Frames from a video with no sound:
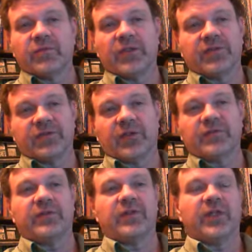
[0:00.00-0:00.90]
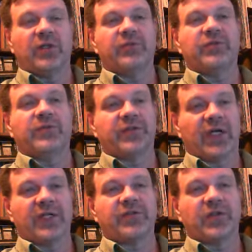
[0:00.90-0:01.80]
The consultant helps you
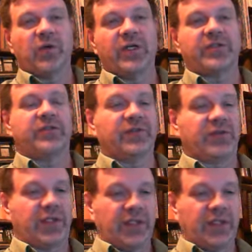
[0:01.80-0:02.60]
massage the questions